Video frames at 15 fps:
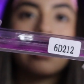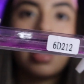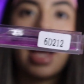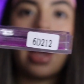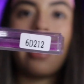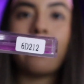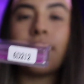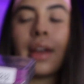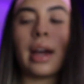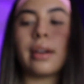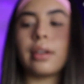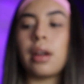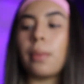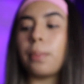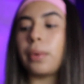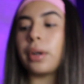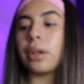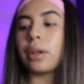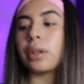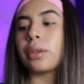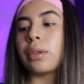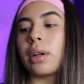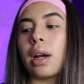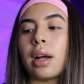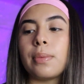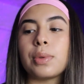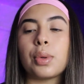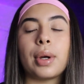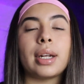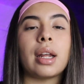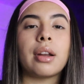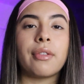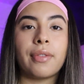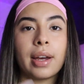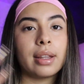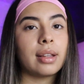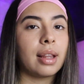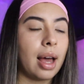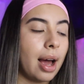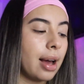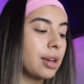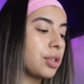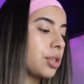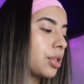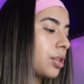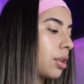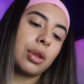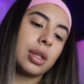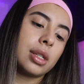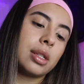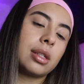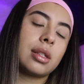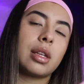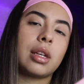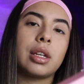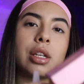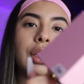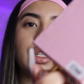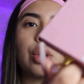have that number to identify the lash. So this is the